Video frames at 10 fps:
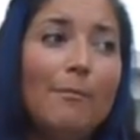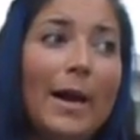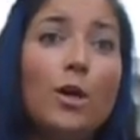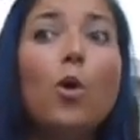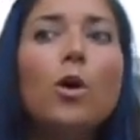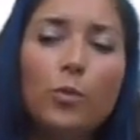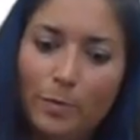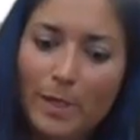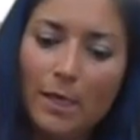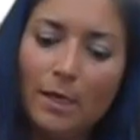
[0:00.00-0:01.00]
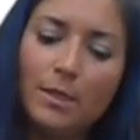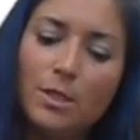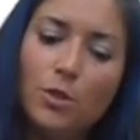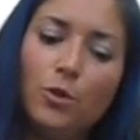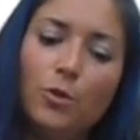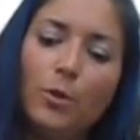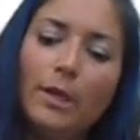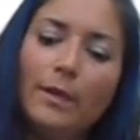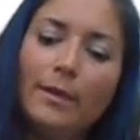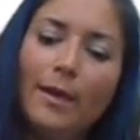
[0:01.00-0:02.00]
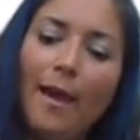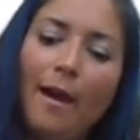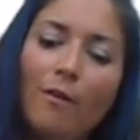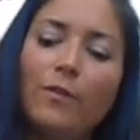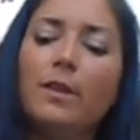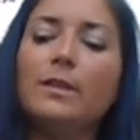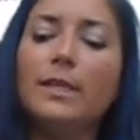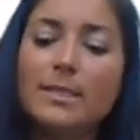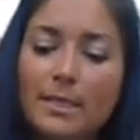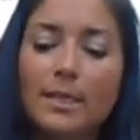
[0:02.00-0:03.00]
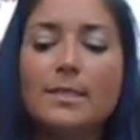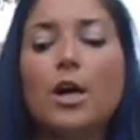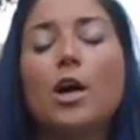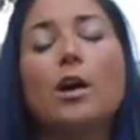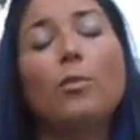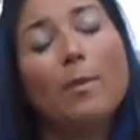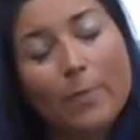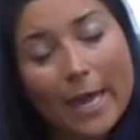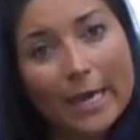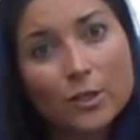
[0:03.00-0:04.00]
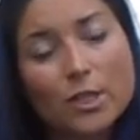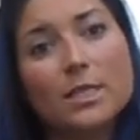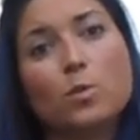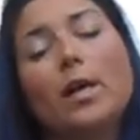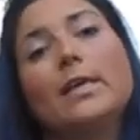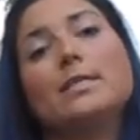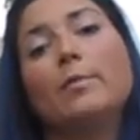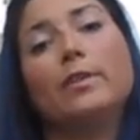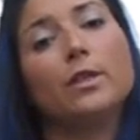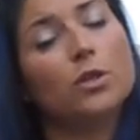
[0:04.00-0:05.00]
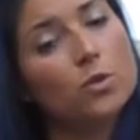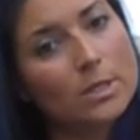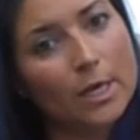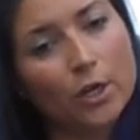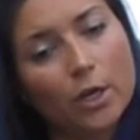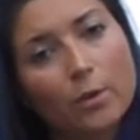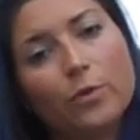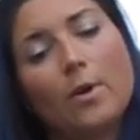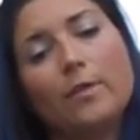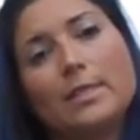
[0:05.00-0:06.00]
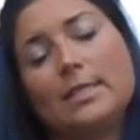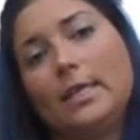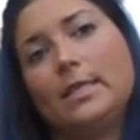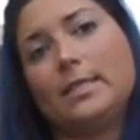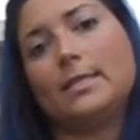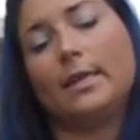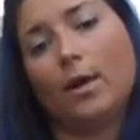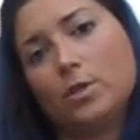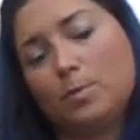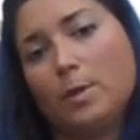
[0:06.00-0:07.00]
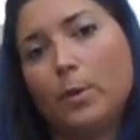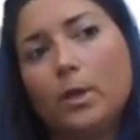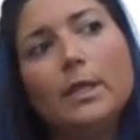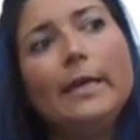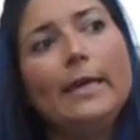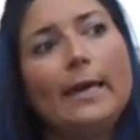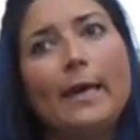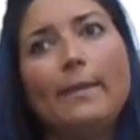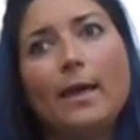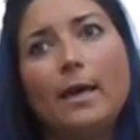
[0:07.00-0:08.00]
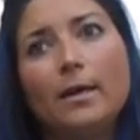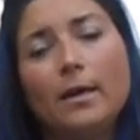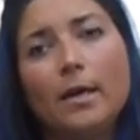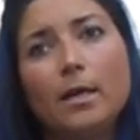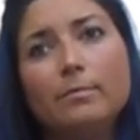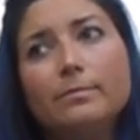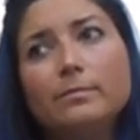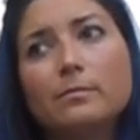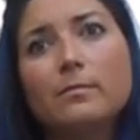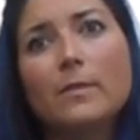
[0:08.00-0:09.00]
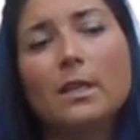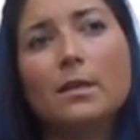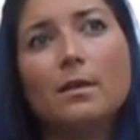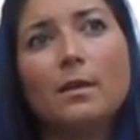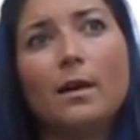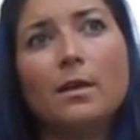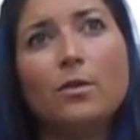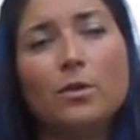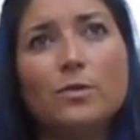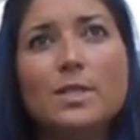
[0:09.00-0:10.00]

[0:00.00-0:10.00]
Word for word: my goal would be to have listings on our webpage as well as a monthly newsletter throughout the city to send out to people and then um, you know, you